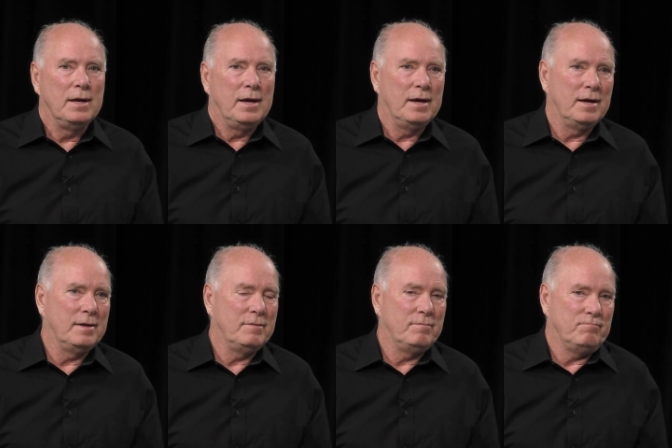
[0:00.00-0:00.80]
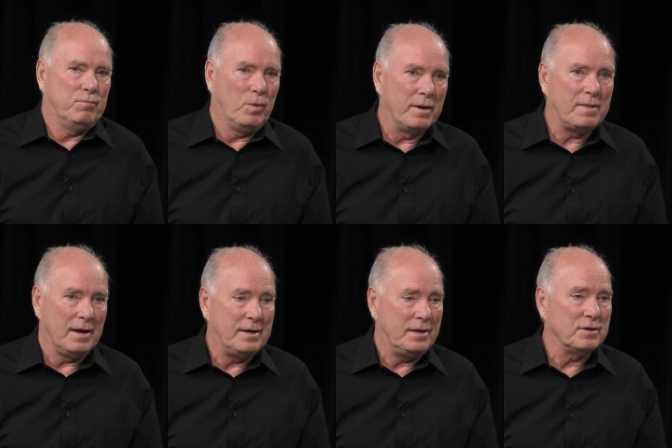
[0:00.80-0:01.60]
And one of the
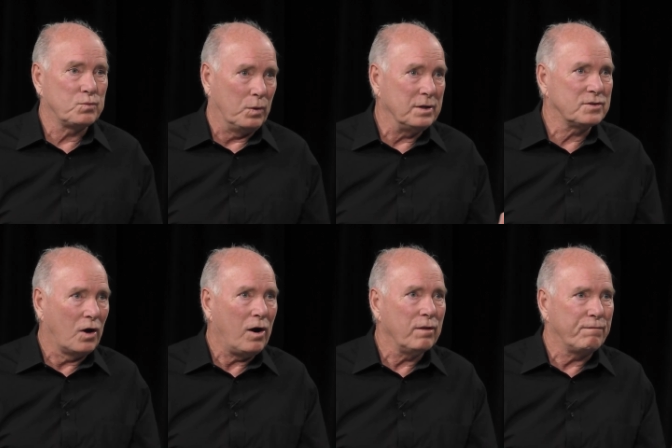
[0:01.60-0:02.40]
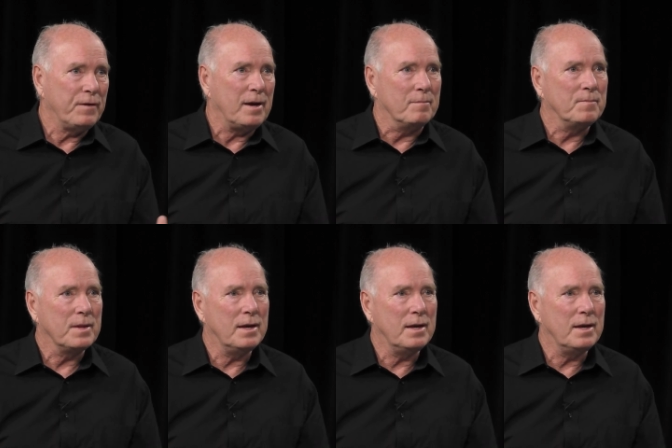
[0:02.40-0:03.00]
ideas was the Hall of Fame.